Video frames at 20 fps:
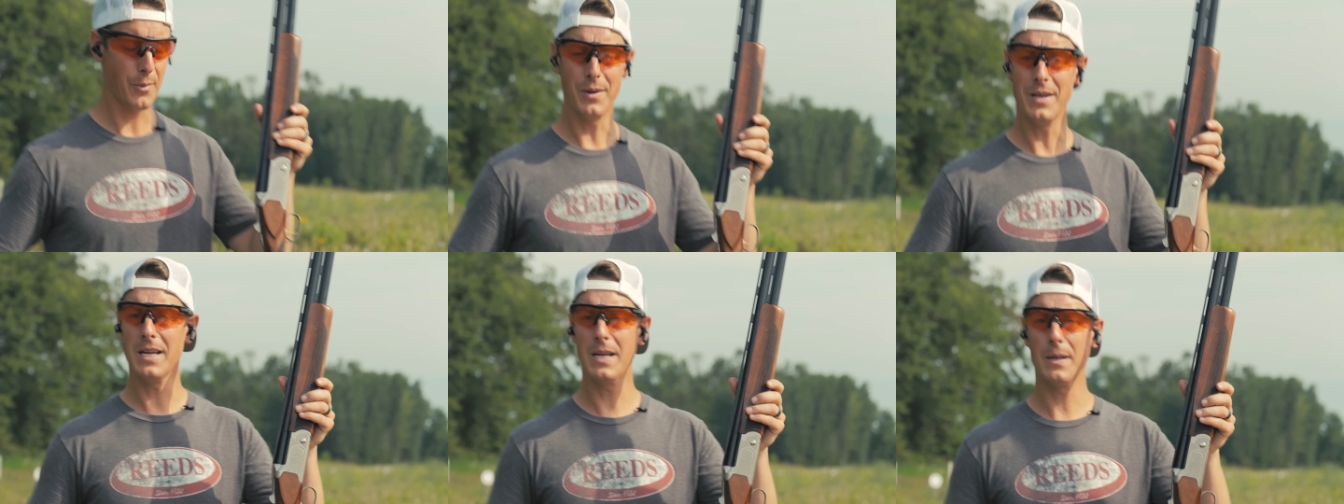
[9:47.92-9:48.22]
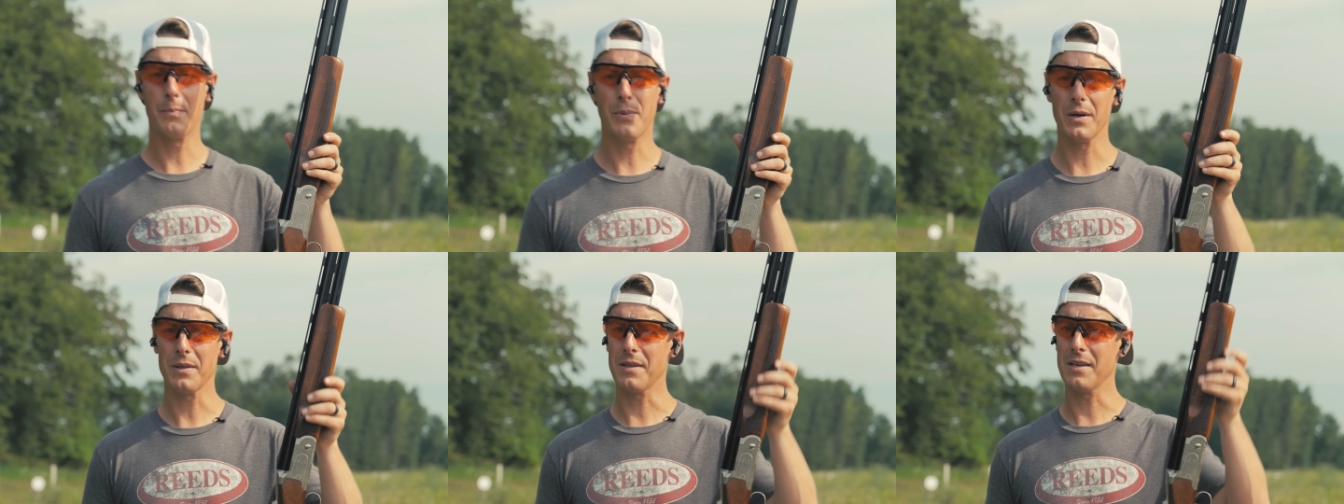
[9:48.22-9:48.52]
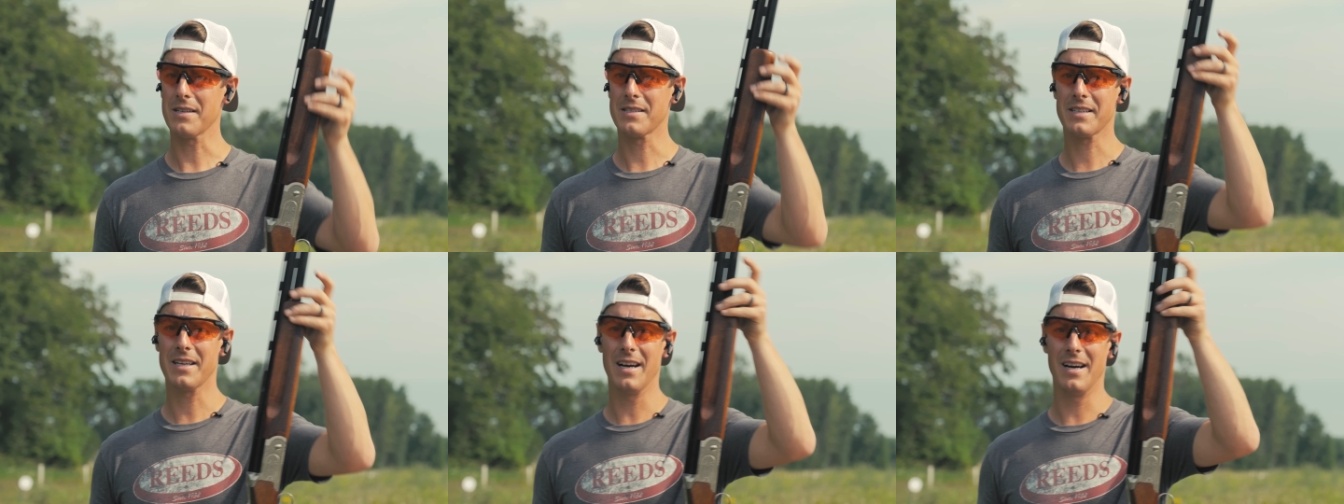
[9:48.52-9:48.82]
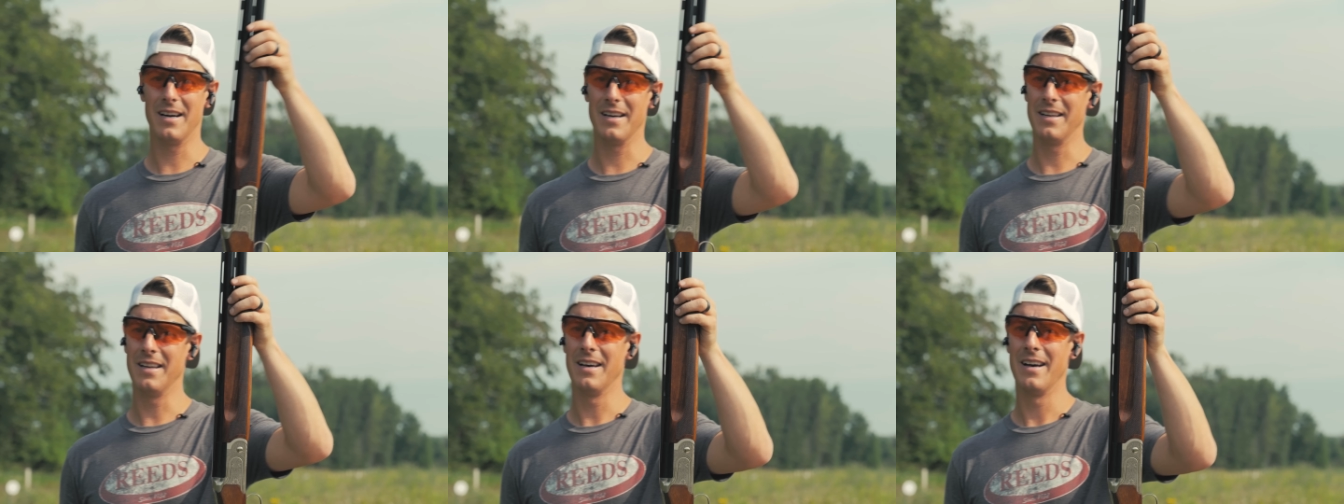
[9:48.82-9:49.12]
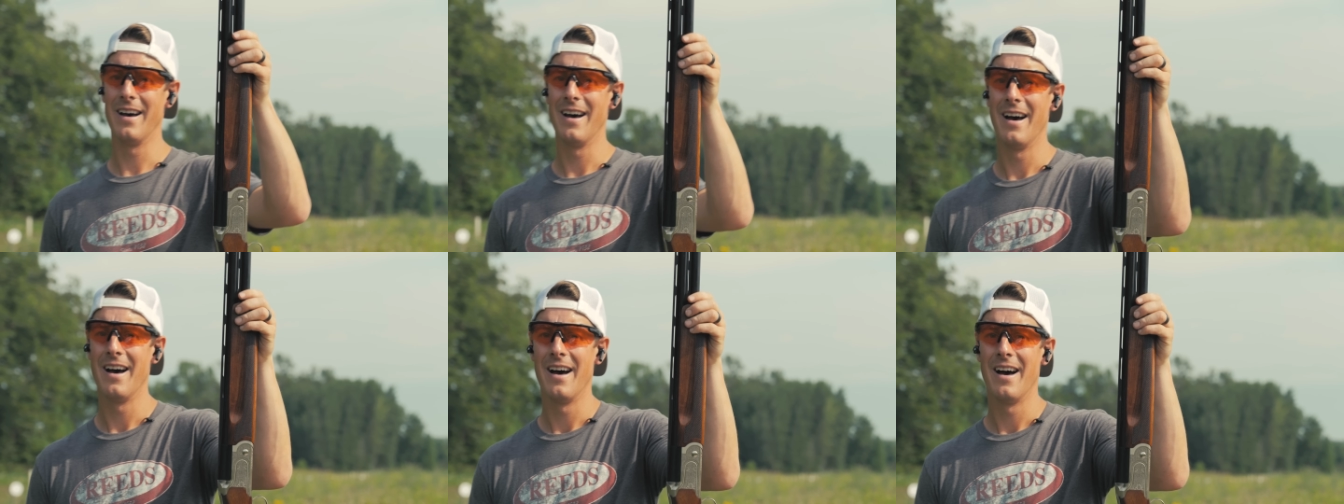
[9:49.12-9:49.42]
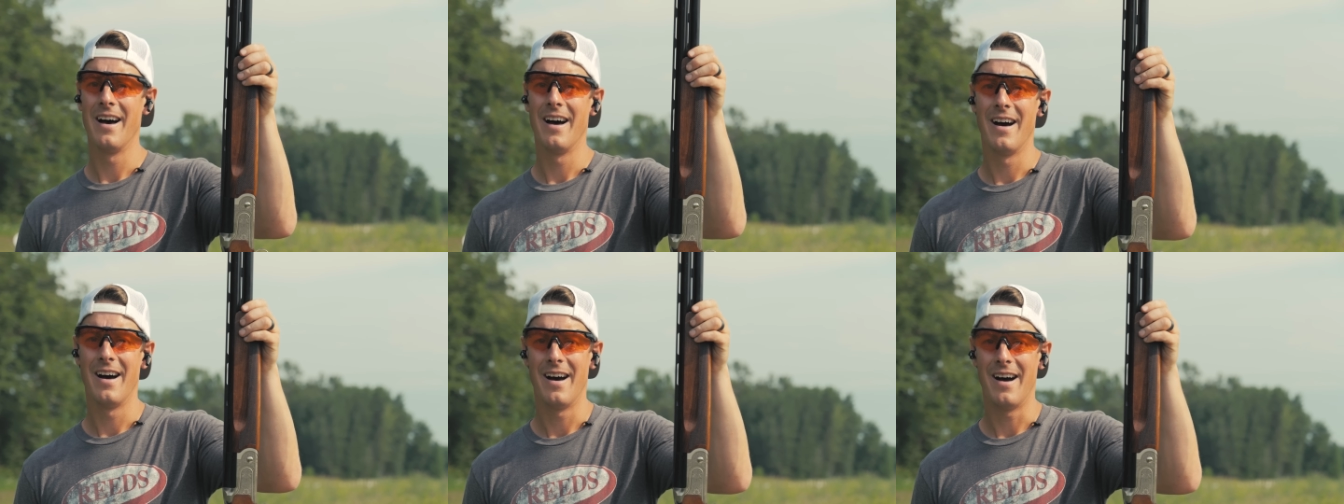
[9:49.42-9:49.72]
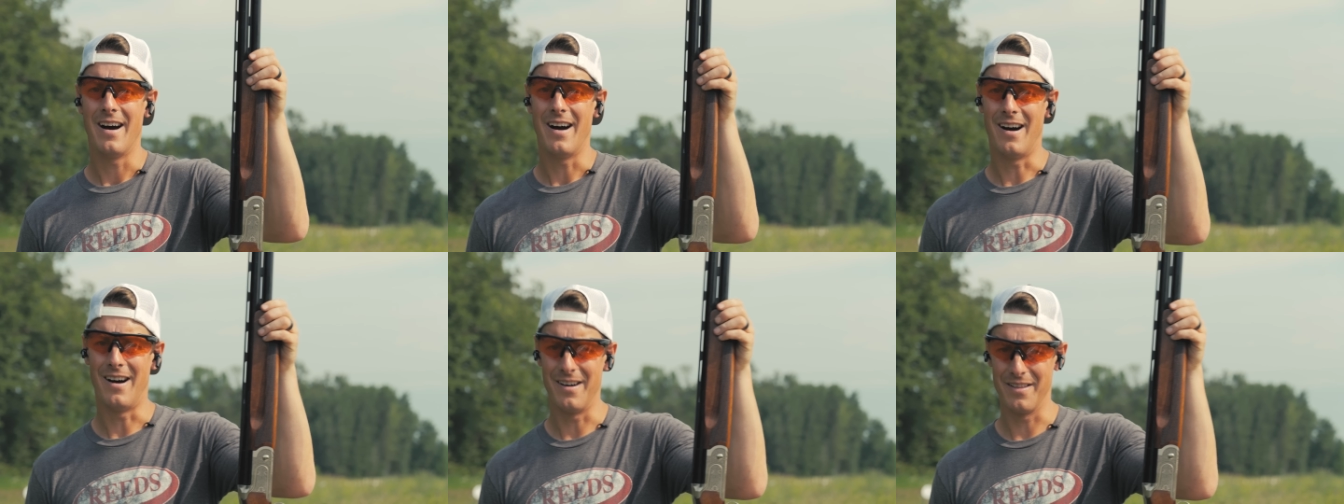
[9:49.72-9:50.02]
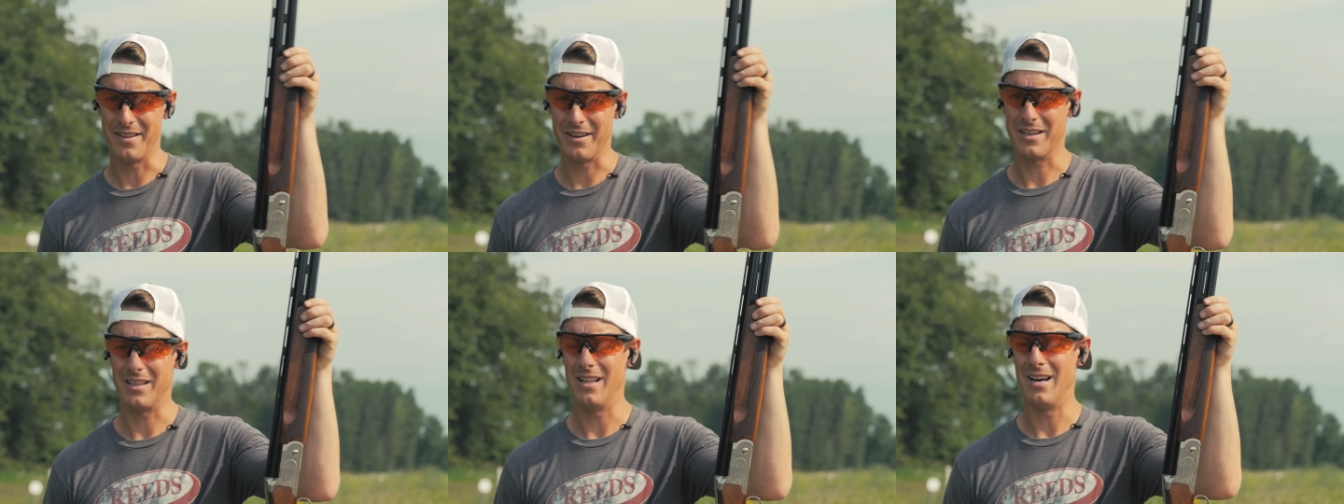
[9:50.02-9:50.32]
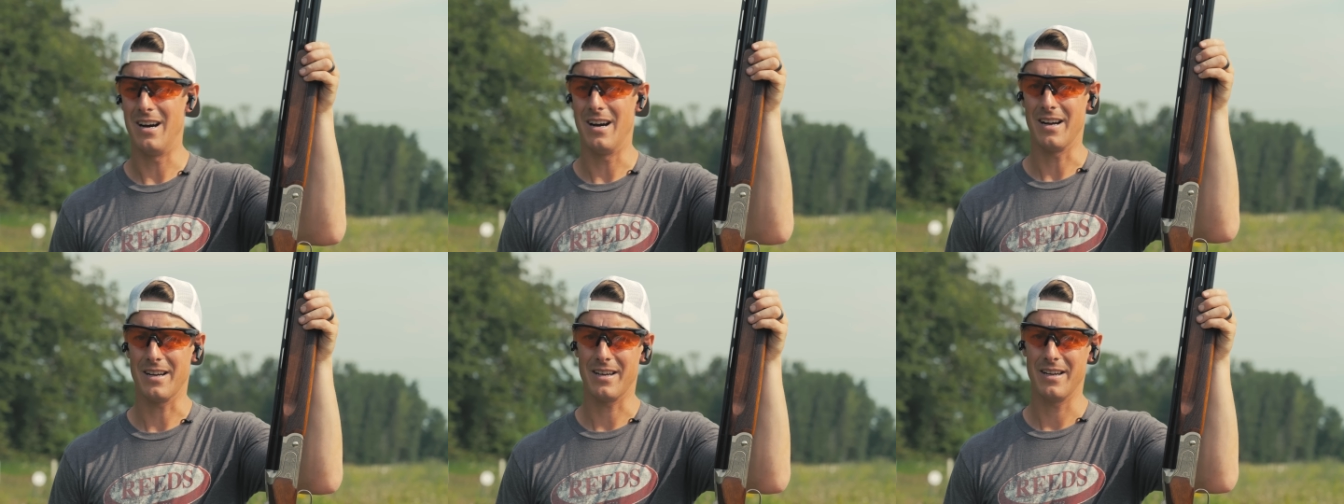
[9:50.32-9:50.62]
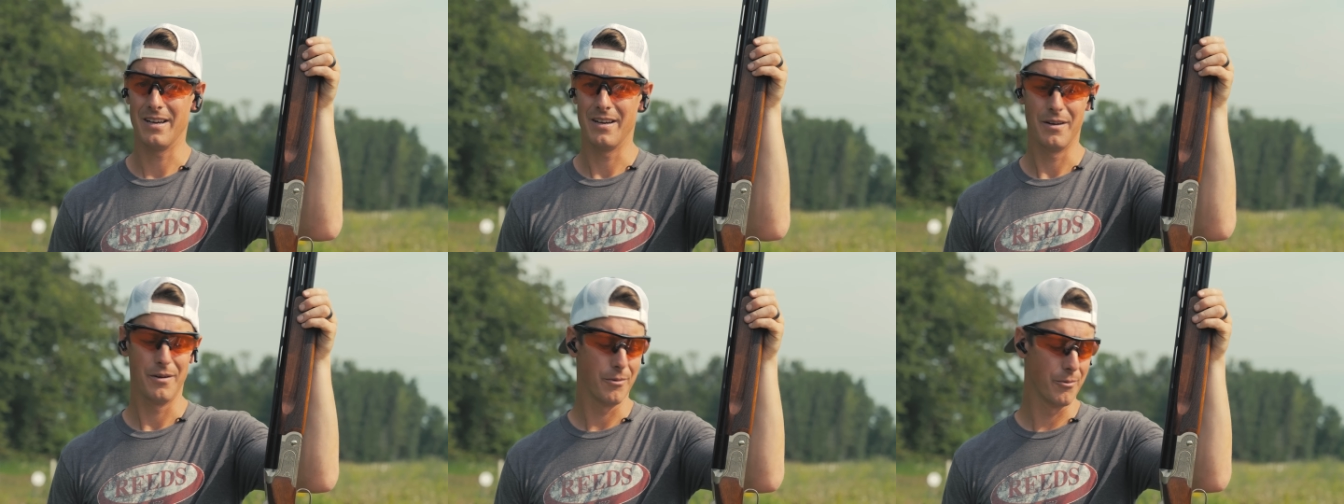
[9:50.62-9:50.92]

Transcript: We need to put this gun on the clock.